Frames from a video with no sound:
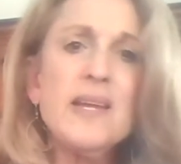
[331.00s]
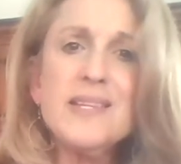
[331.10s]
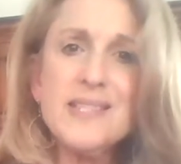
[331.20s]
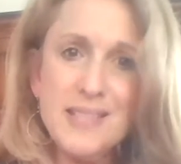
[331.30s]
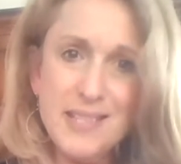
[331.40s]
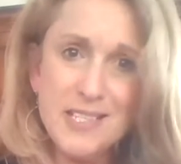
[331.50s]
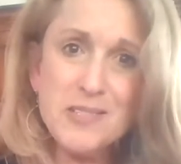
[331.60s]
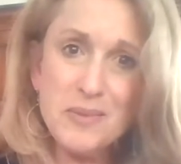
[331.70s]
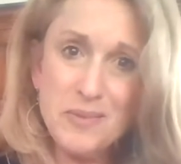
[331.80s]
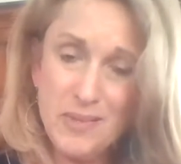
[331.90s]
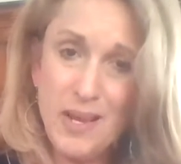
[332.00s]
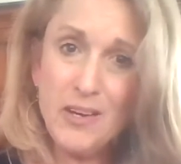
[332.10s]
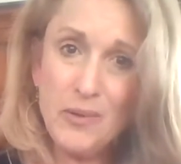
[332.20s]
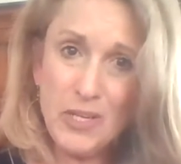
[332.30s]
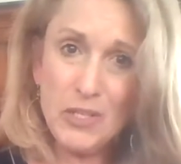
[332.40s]
is this
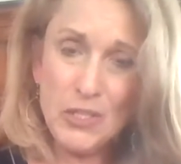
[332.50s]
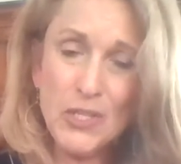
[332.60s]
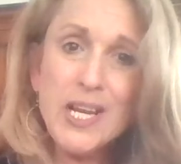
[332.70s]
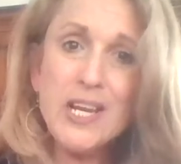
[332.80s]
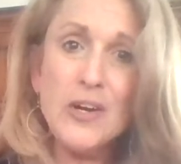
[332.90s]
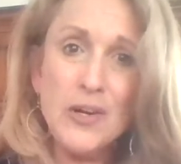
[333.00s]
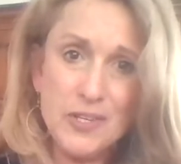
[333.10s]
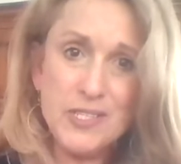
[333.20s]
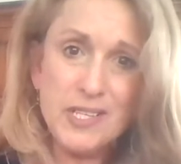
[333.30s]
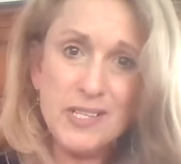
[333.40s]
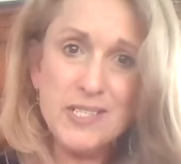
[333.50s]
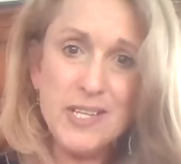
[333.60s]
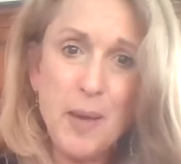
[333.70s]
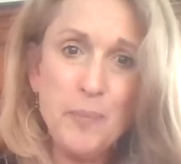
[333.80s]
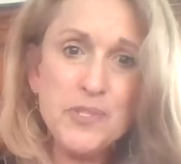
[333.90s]
not only learning her six
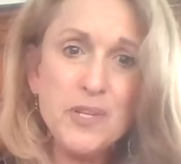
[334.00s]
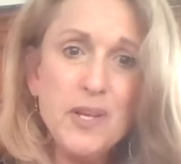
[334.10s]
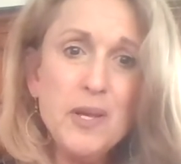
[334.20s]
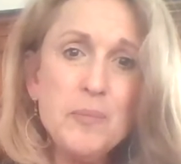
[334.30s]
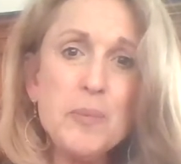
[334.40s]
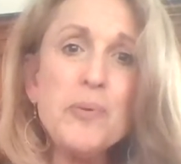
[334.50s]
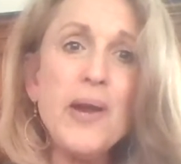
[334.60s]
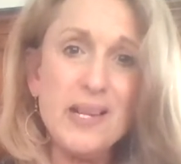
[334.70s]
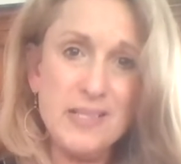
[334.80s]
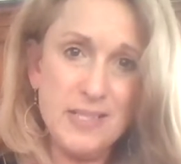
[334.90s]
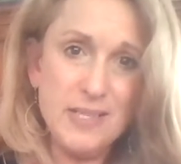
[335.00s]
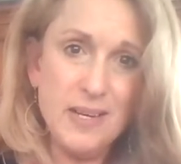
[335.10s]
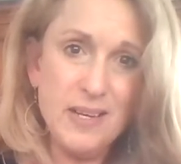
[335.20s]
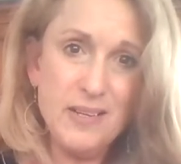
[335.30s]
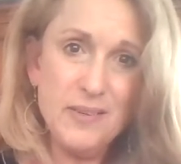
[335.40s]
steps, but
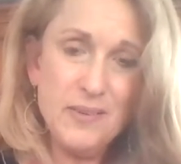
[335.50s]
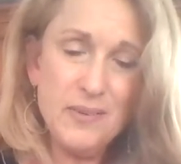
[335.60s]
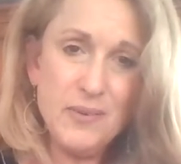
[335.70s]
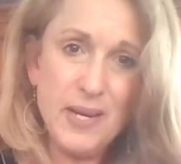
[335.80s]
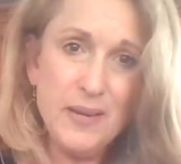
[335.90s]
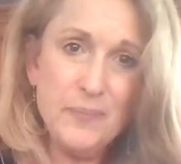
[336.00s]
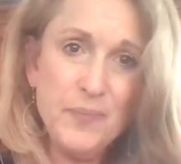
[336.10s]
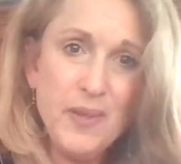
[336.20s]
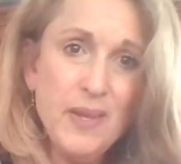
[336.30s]
practicing it. Right?